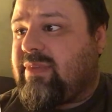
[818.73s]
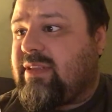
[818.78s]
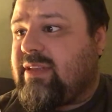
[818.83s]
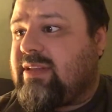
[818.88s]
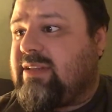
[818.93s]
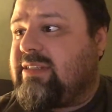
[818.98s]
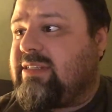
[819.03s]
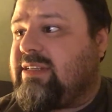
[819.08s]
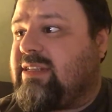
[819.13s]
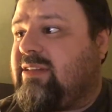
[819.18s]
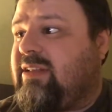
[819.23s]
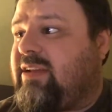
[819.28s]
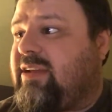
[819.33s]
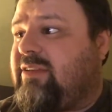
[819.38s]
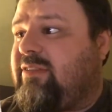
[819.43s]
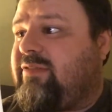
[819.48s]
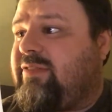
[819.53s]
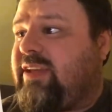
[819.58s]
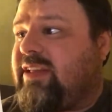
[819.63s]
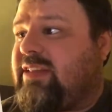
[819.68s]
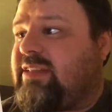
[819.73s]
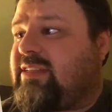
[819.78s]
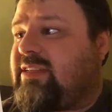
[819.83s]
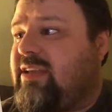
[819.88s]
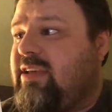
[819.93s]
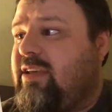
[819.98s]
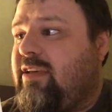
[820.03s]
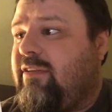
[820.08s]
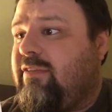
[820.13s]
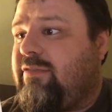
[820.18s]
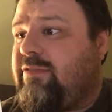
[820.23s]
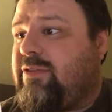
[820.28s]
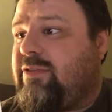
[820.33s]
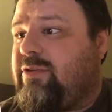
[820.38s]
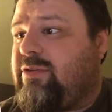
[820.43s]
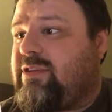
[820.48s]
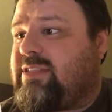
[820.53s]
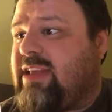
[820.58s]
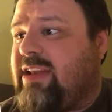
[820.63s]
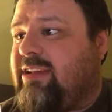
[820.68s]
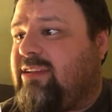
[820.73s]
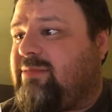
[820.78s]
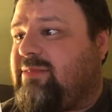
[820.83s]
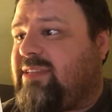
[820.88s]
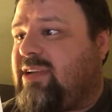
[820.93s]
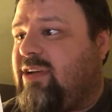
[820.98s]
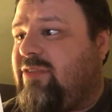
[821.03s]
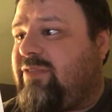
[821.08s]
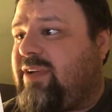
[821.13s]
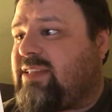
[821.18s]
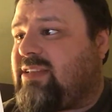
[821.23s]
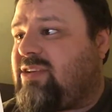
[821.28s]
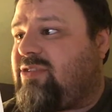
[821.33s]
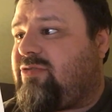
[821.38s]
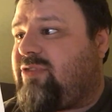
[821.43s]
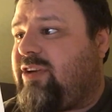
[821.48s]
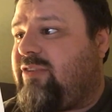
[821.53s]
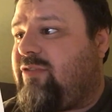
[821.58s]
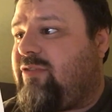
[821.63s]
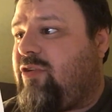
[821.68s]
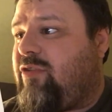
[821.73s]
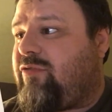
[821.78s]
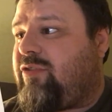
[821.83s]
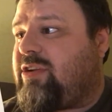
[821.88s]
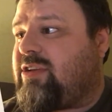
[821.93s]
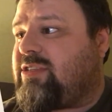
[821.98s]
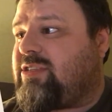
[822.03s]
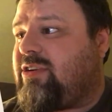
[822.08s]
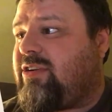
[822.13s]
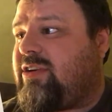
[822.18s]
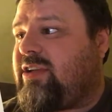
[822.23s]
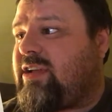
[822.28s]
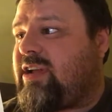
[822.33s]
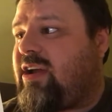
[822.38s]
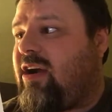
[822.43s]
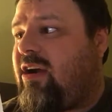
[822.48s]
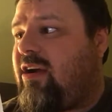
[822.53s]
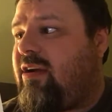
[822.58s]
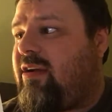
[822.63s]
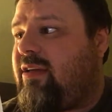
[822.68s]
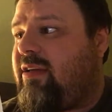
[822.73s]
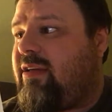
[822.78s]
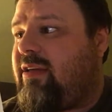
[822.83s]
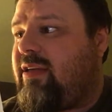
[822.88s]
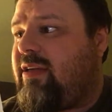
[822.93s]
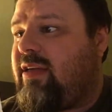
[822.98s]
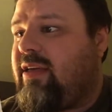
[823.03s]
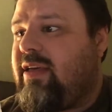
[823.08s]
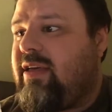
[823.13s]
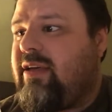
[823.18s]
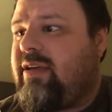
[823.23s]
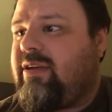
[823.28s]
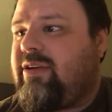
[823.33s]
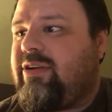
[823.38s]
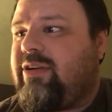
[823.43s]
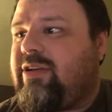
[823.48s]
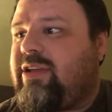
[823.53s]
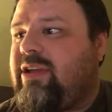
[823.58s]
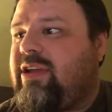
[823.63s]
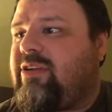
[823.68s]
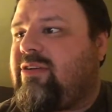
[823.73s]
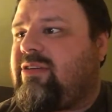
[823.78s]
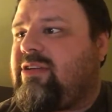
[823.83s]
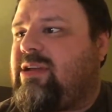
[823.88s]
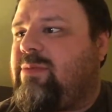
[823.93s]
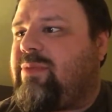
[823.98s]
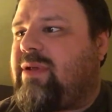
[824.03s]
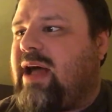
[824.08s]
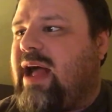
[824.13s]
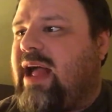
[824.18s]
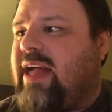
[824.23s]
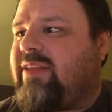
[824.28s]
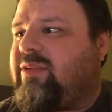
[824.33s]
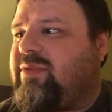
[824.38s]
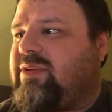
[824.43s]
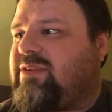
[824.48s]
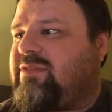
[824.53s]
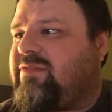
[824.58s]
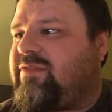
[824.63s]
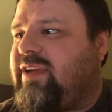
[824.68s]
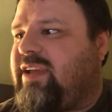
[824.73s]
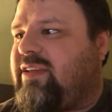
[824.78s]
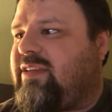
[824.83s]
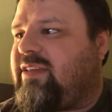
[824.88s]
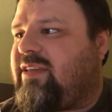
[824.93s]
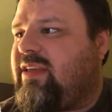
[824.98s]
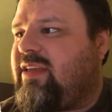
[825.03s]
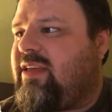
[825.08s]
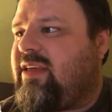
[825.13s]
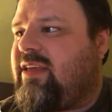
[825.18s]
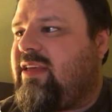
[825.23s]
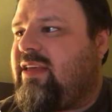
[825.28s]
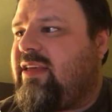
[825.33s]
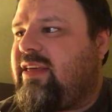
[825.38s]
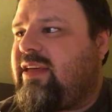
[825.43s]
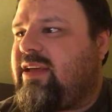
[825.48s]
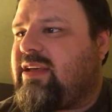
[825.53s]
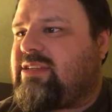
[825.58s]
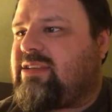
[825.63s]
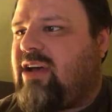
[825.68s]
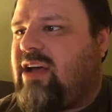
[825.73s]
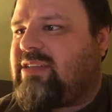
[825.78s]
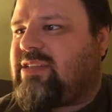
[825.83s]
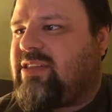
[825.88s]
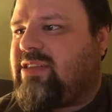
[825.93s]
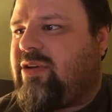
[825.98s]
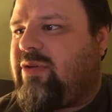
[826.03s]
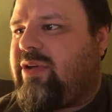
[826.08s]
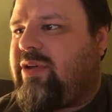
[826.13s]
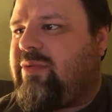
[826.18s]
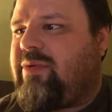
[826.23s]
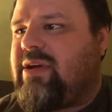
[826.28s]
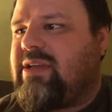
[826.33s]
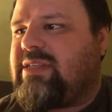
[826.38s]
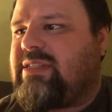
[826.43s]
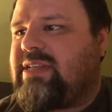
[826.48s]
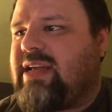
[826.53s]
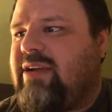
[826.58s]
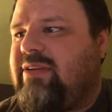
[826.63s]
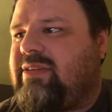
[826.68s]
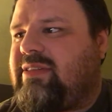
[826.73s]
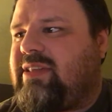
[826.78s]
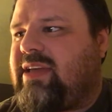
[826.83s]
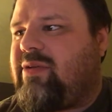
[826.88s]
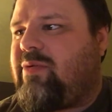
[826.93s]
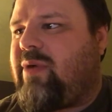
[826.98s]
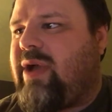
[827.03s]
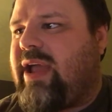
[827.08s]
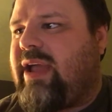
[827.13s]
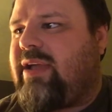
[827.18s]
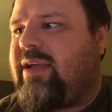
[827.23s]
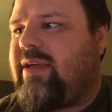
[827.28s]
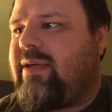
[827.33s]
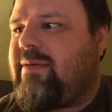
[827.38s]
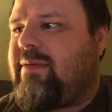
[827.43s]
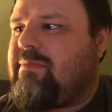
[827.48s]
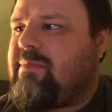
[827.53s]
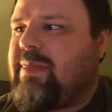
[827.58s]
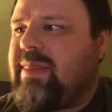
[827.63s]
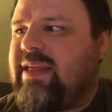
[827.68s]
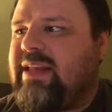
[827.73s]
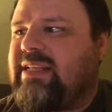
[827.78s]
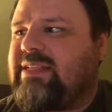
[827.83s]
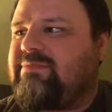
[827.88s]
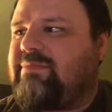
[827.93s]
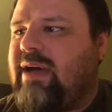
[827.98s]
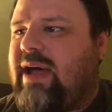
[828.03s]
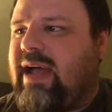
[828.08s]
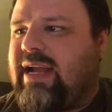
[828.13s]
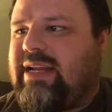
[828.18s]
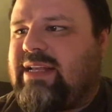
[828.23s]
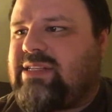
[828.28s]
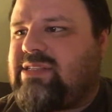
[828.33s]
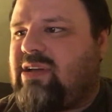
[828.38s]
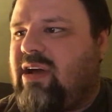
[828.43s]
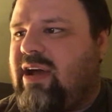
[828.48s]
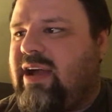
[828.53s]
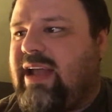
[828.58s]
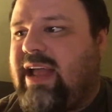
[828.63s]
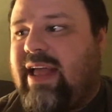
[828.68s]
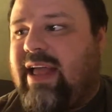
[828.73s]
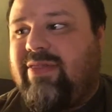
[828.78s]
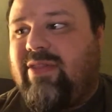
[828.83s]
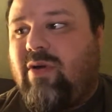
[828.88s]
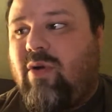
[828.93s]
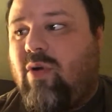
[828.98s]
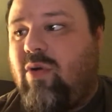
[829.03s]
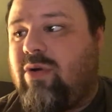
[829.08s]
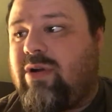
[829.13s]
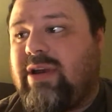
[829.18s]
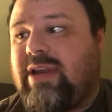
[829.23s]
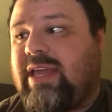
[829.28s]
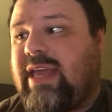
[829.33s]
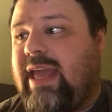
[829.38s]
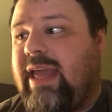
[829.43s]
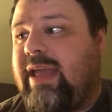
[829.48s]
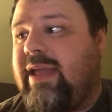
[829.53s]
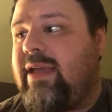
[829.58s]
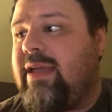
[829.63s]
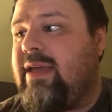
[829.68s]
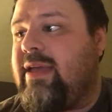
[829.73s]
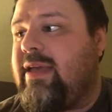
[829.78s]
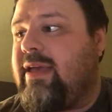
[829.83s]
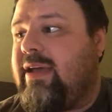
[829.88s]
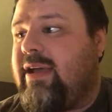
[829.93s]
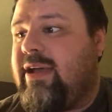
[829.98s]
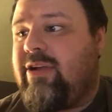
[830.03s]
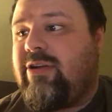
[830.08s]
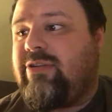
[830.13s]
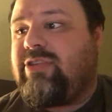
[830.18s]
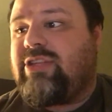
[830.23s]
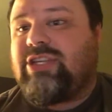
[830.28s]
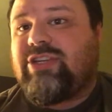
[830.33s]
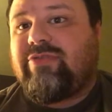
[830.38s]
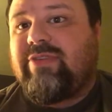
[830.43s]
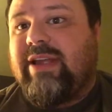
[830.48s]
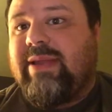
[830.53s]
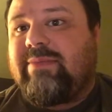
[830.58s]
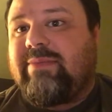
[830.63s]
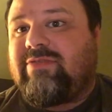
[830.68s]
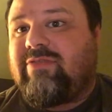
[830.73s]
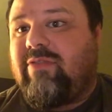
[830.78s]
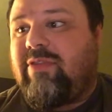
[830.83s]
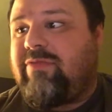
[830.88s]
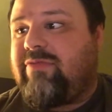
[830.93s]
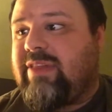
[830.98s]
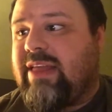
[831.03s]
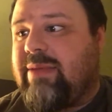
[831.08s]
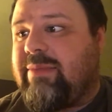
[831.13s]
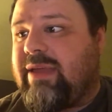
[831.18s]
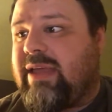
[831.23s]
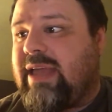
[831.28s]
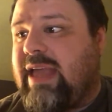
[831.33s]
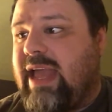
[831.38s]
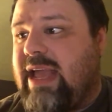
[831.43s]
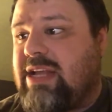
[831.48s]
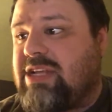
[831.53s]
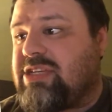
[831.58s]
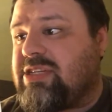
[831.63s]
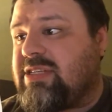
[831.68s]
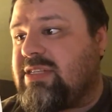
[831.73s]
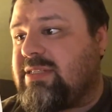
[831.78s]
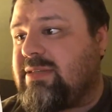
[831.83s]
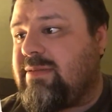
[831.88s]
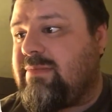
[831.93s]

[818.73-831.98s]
Still unconvinced, Fluter settled himself against a tree root for his turn at guard. Gurgi curled up at Islandwy's feet. Exhausted though he was, Terran lay awake. In his mind, he saw again the horned king and heard the screams from the flaming cages.